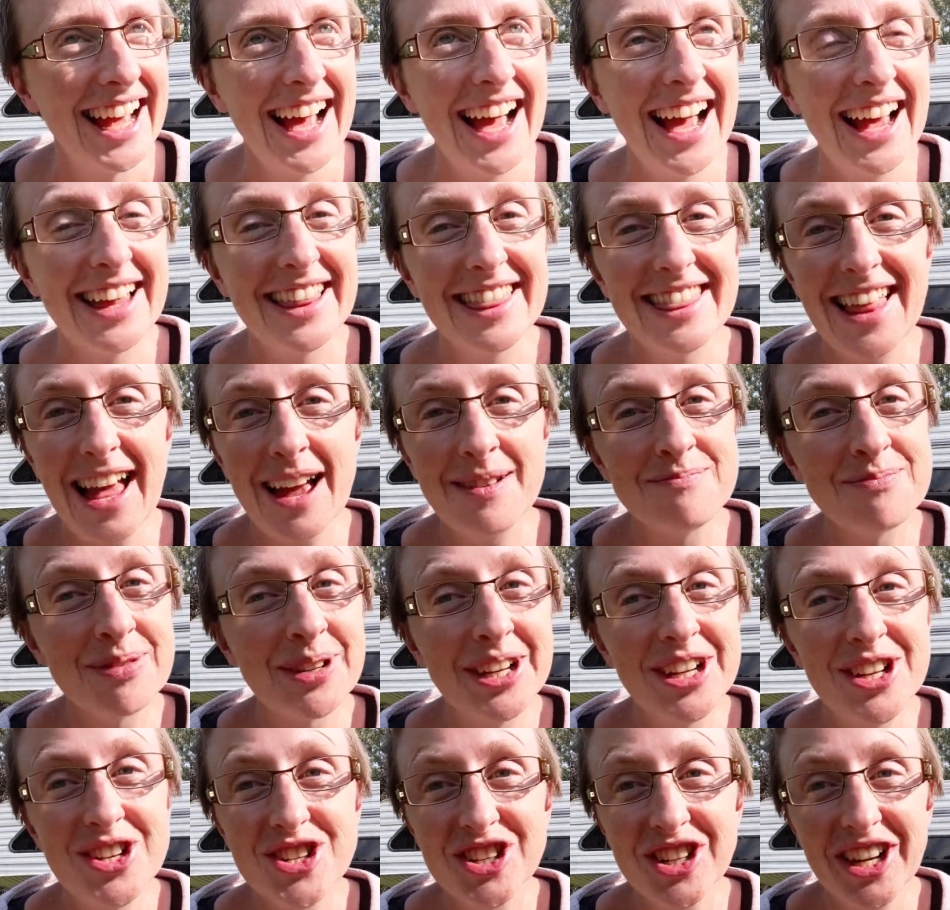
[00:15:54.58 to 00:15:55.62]
I, am
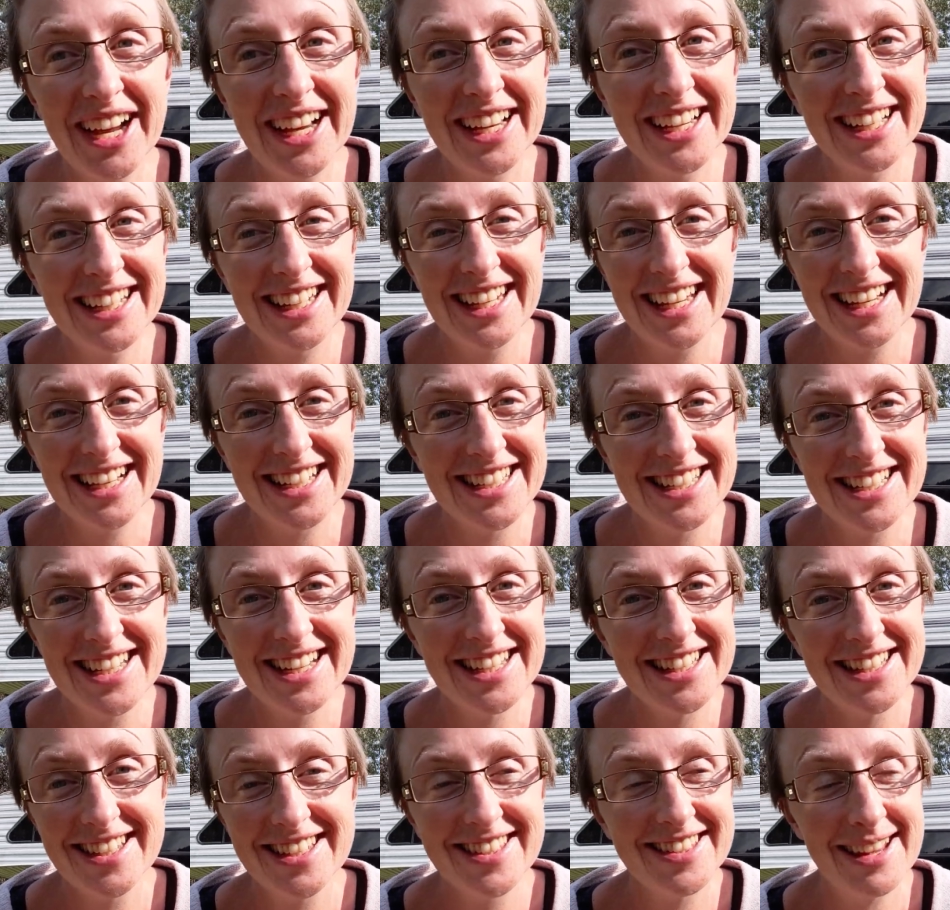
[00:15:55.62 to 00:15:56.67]
pretty sure I could like
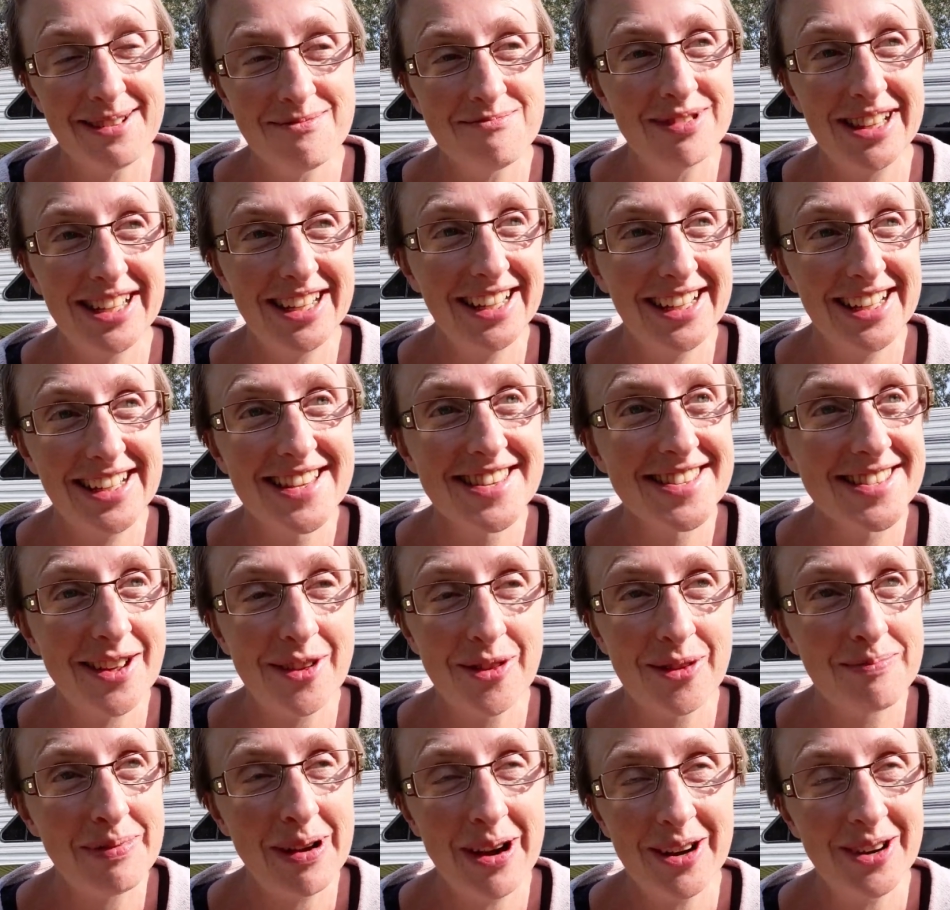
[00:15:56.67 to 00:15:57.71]
disassemble it and sell
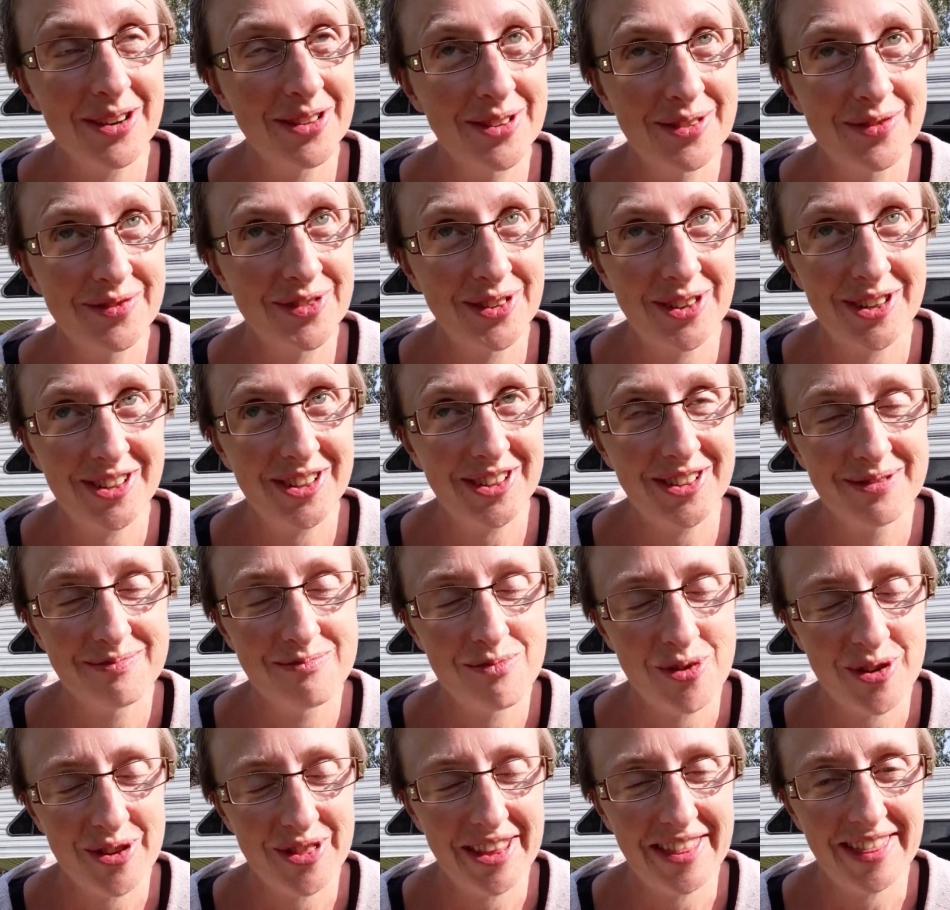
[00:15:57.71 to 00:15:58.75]
the parts for
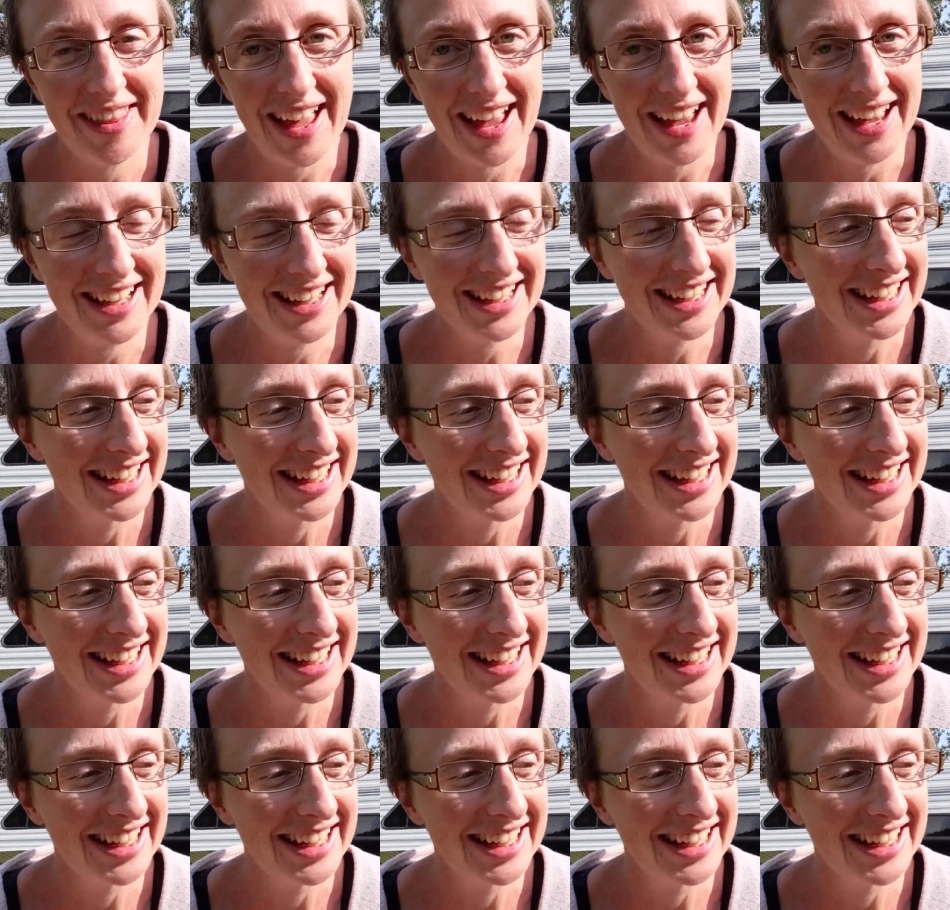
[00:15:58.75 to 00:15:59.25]
more than that.